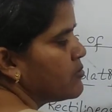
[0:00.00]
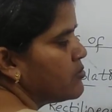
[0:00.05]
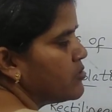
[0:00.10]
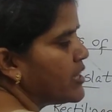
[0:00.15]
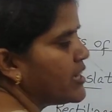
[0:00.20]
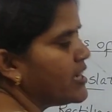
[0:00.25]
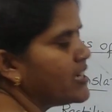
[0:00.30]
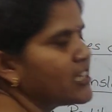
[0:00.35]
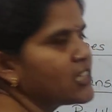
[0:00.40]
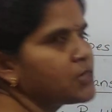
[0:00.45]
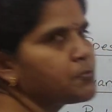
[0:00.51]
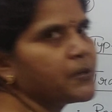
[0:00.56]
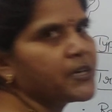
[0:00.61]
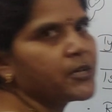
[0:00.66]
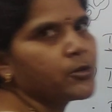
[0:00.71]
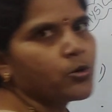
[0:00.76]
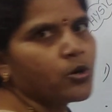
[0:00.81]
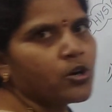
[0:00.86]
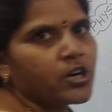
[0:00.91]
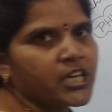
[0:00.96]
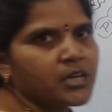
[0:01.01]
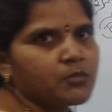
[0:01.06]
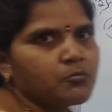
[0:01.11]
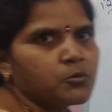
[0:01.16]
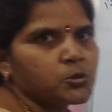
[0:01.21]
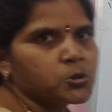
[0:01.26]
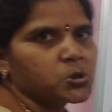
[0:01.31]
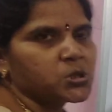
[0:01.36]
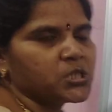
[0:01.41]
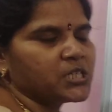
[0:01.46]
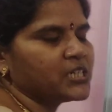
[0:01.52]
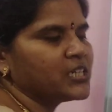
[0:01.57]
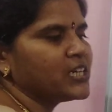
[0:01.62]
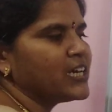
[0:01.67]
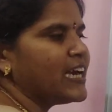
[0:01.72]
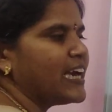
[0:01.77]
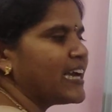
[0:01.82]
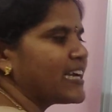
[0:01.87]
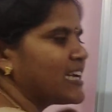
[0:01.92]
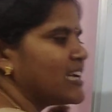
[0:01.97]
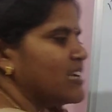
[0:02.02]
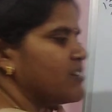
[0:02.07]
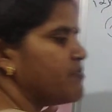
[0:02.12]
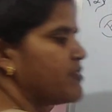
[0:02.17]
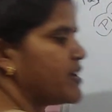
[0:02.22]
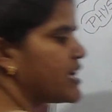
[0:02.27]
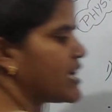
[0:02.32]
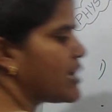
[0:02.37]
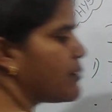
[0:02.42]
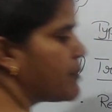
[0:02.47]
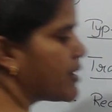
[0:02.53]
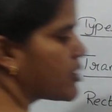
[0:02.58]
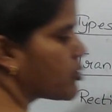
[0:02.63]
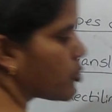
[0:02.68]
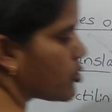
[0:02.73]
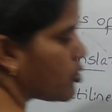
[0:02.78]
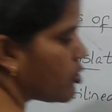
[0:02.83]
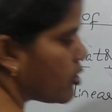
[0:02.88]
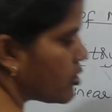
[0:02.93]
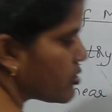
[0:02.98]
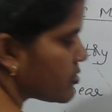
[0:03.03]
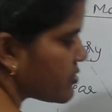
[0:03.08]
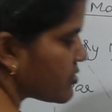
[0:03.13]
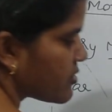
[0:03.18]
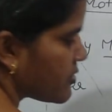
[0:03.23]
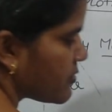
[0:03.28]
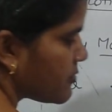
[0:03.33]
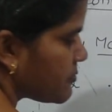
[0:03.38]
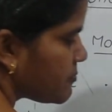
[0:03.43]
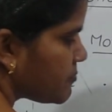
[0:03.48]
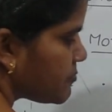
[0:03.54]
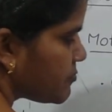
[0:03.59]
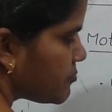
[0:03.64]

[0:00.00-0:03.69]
then it is periodic motion. Again, we come across,